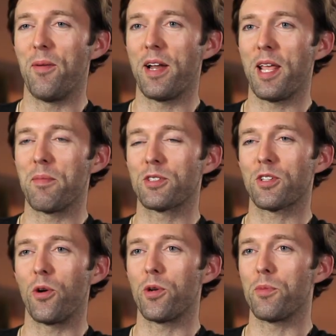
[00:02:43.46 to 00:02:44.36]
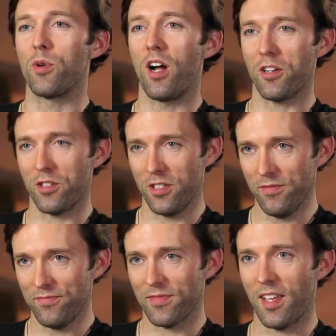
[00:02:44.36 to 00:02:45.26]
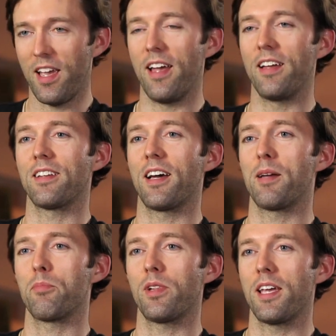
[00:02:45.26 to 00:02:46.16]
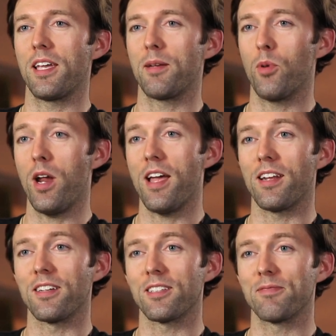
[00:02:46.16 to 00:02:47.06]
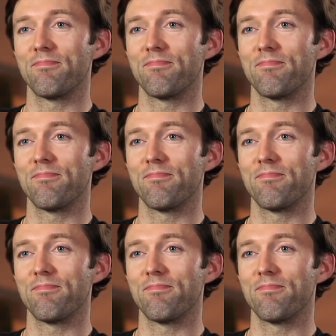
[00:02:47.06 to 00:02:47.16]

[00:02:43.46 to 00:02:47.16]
my name is Cody Proctor, and I'm playing Brand.